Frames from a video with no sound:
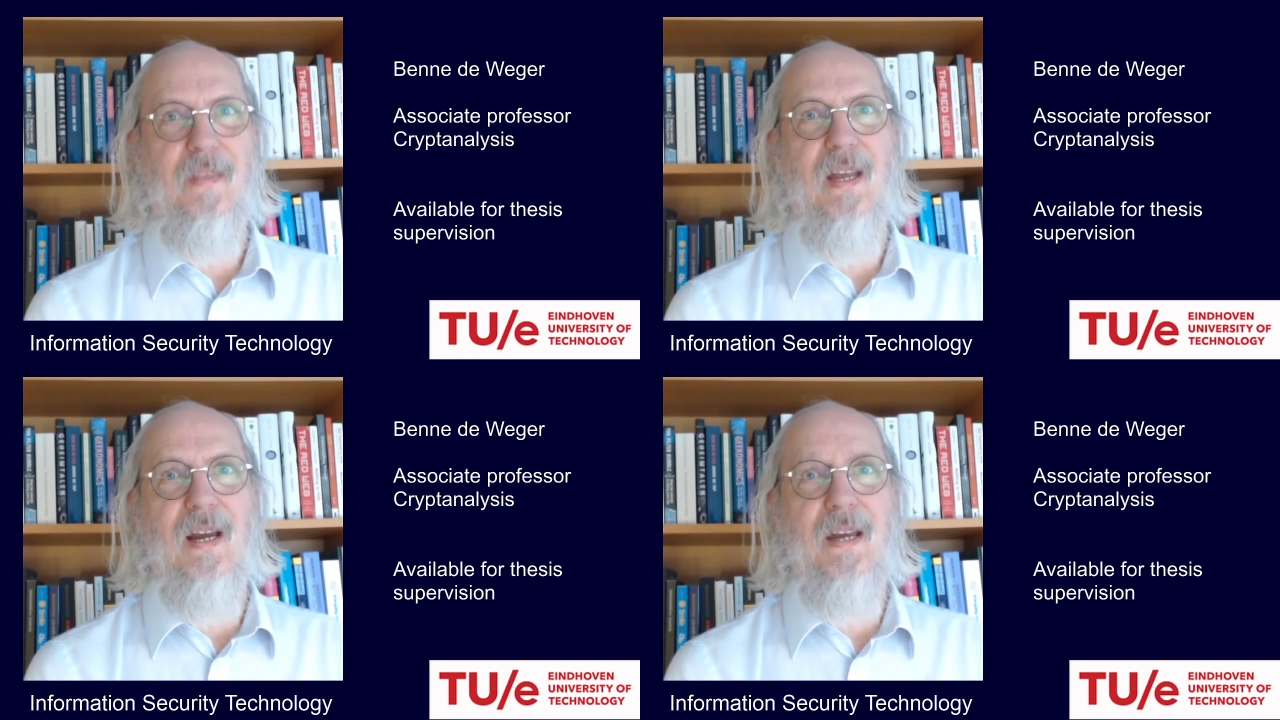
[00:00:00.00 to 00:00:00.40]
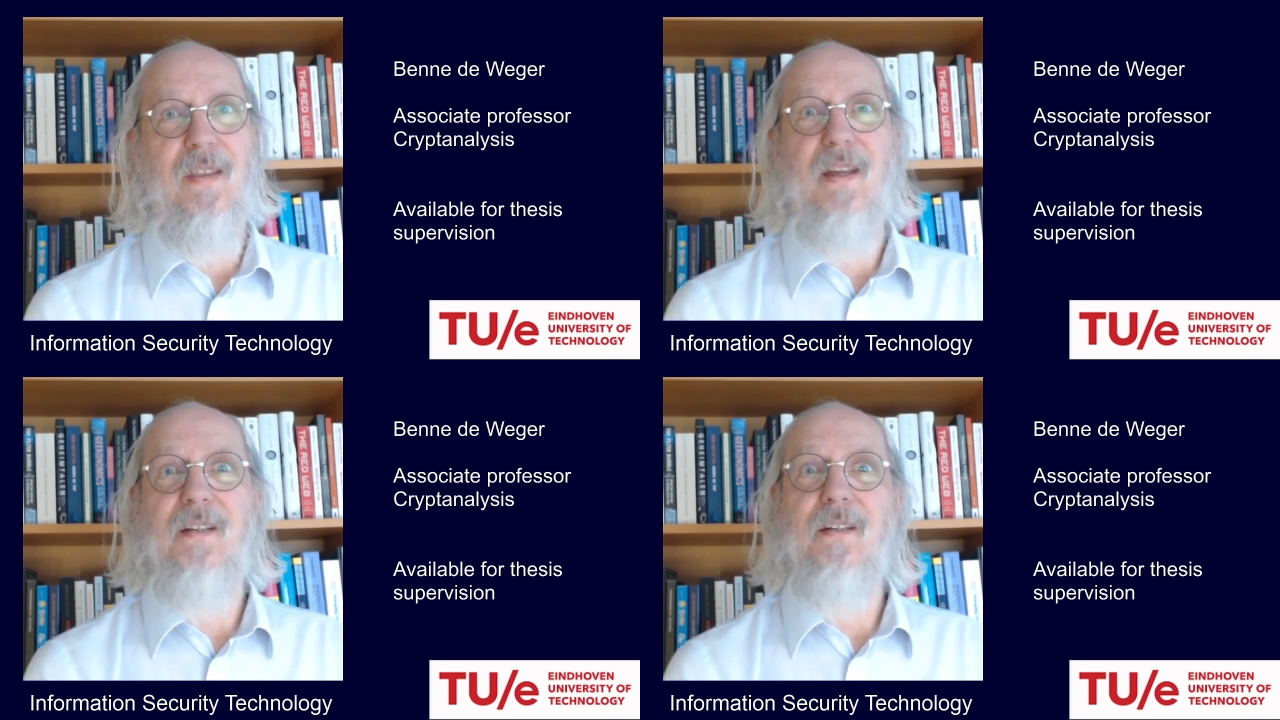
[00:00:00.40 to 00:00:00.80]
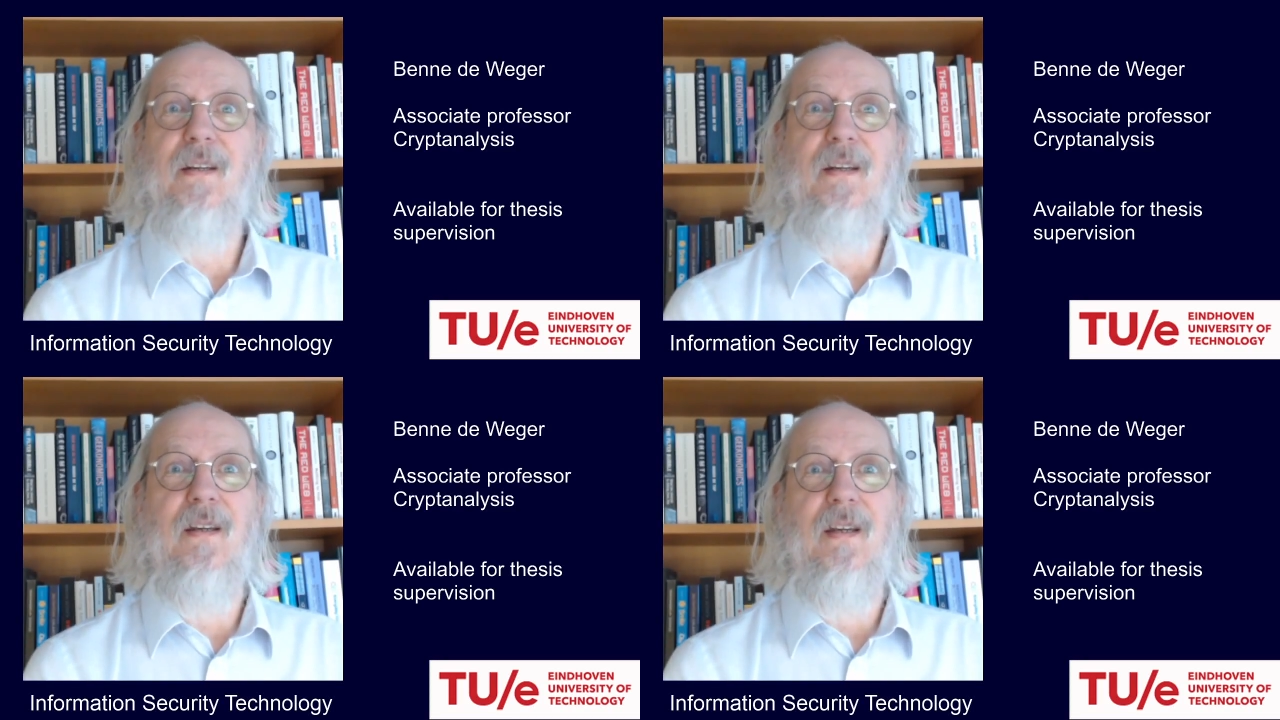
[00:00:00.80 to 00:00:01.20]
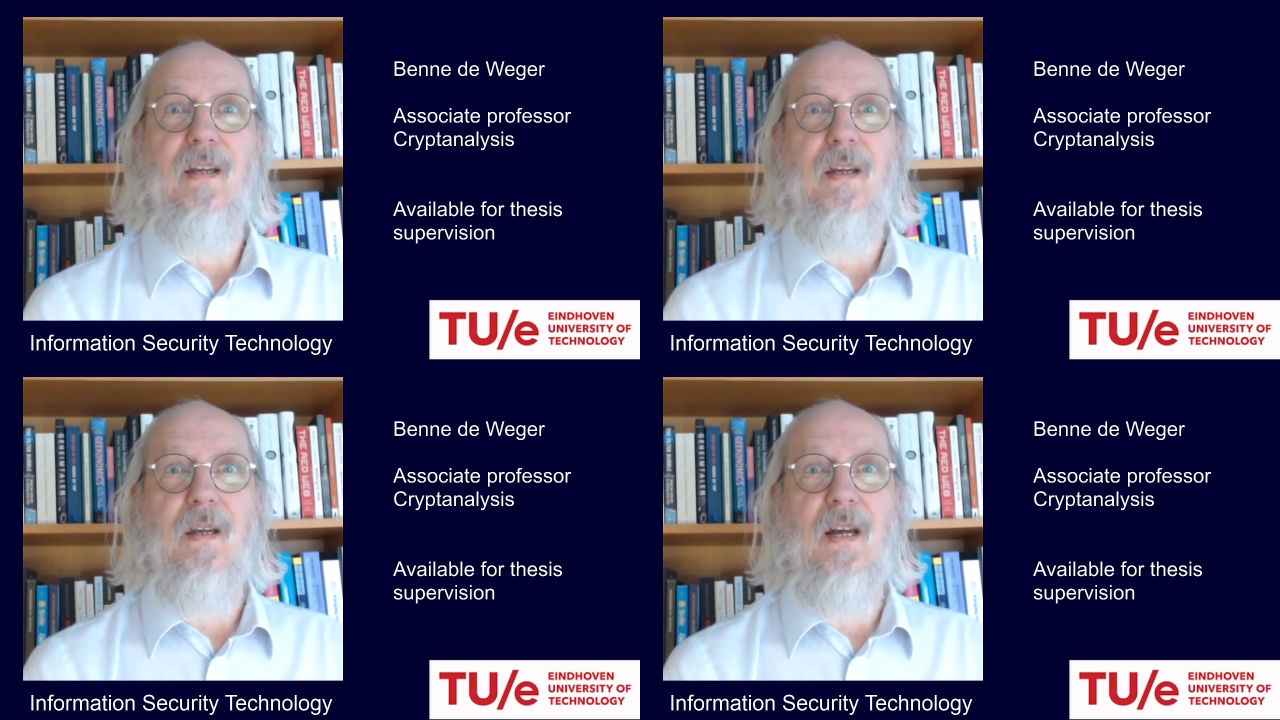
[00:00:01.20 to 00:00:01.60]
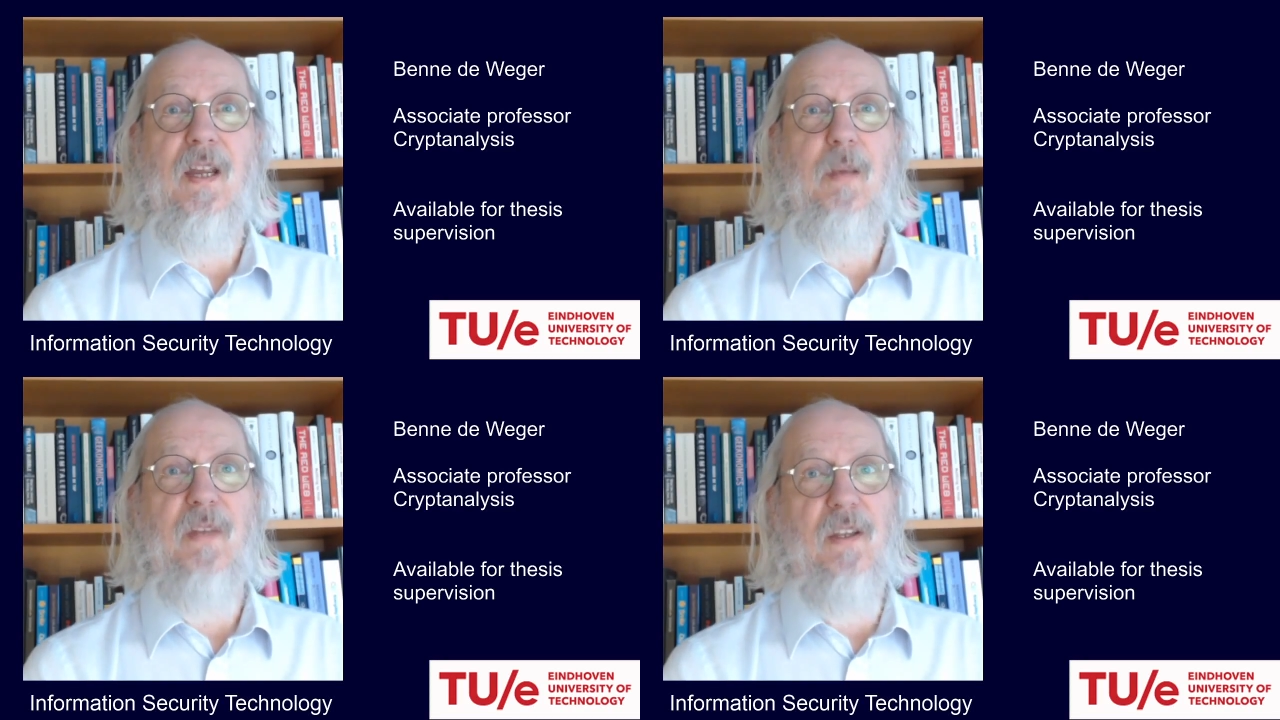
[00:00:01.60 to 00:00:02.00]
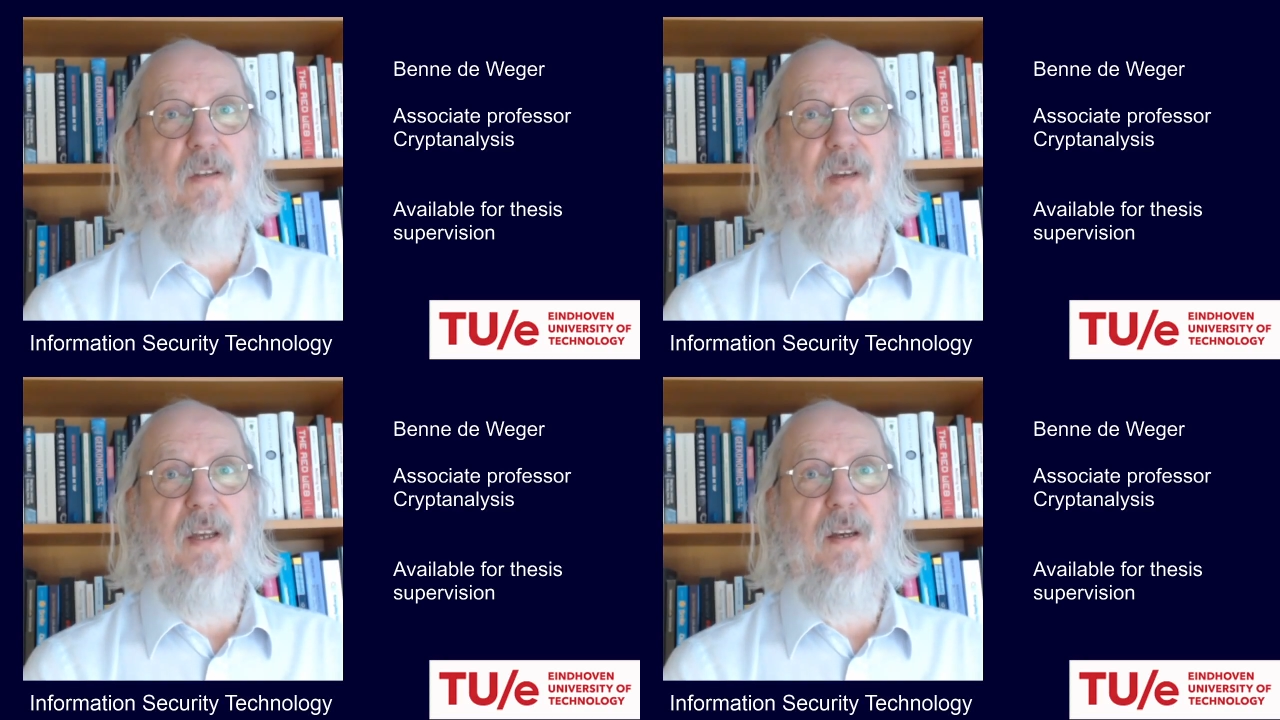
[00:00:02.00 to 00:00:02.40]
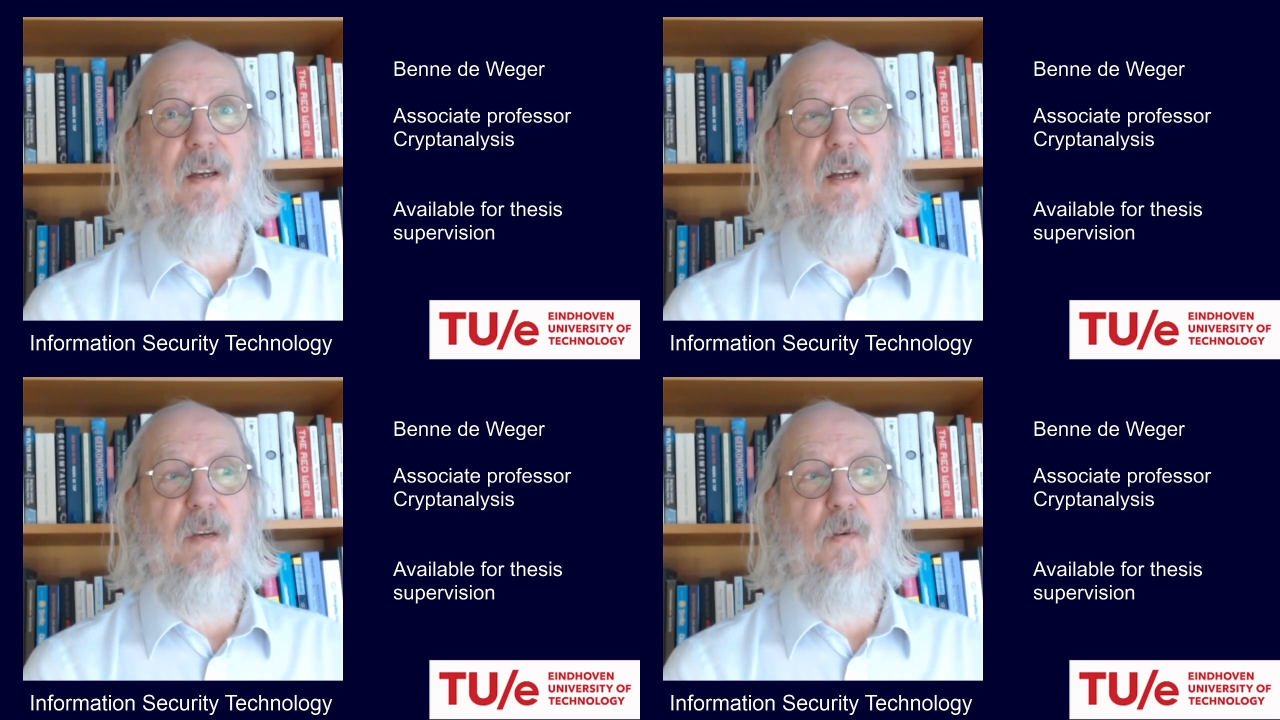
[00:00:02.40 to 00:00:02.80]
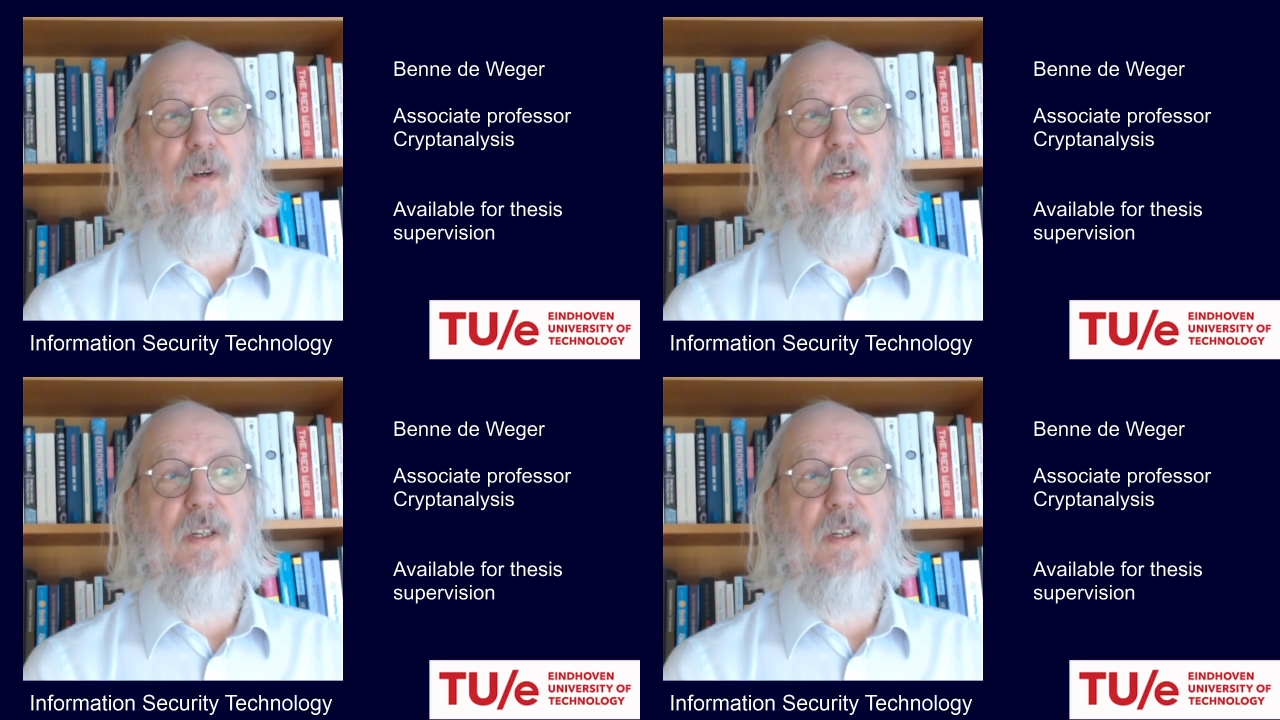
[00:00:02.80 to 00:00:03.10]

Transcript: Hi there. I am Benne de Weger. I work as